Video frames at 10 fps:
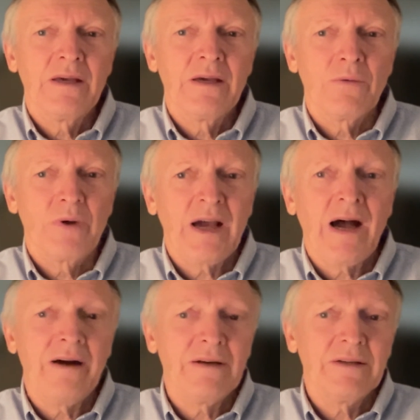we
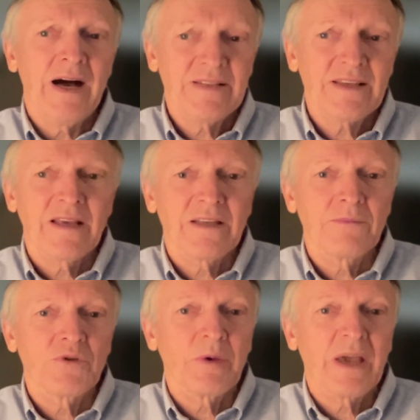are asking
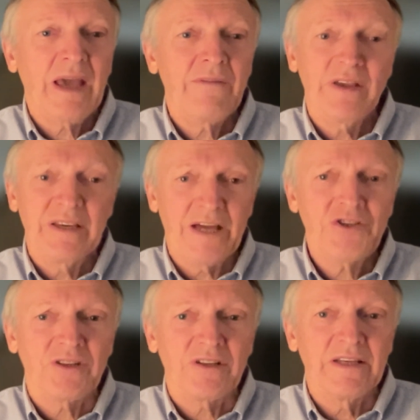them to behave
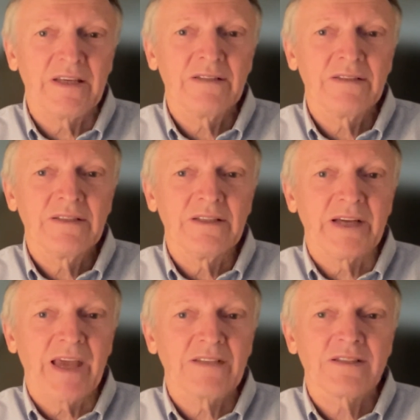irrationally
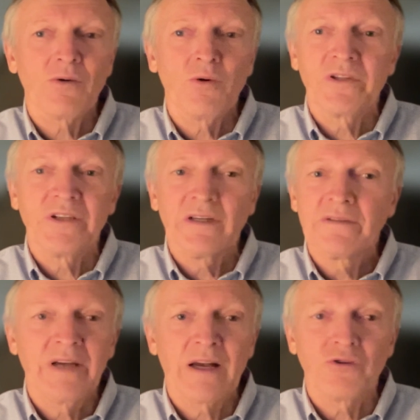against all the
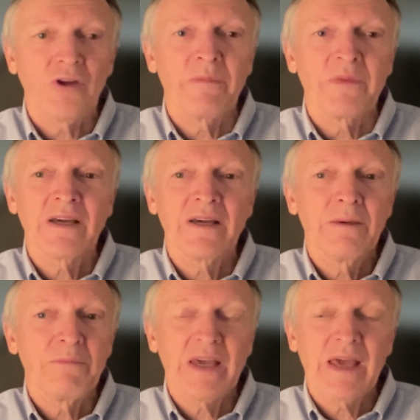economic
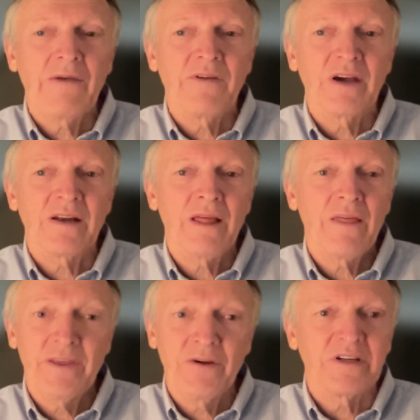behavior
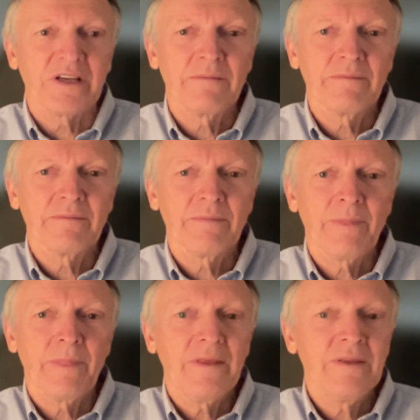theory.
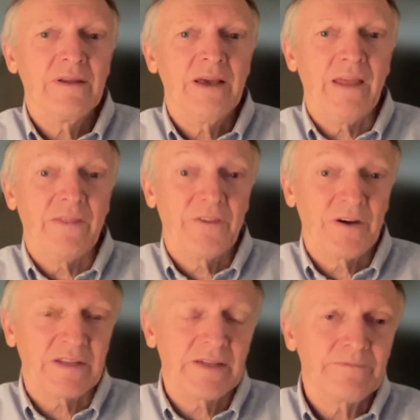And
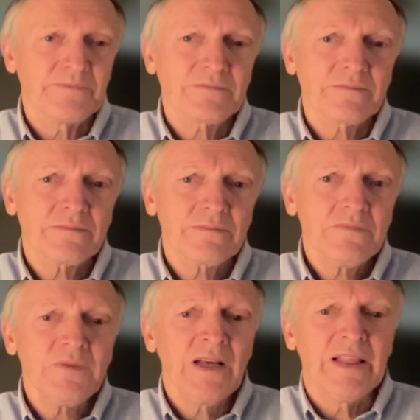third,
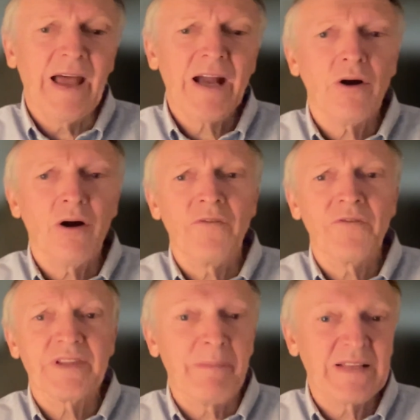lack
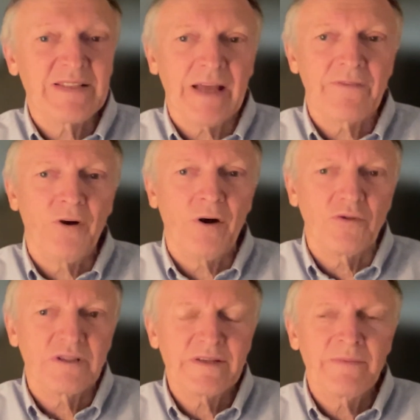of demand-side
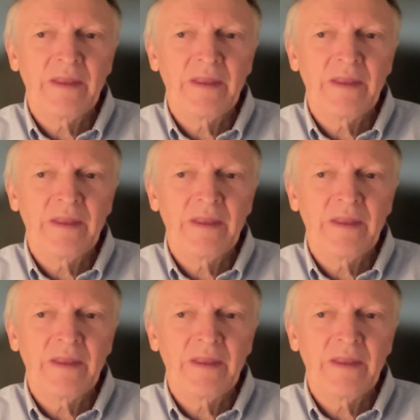focus.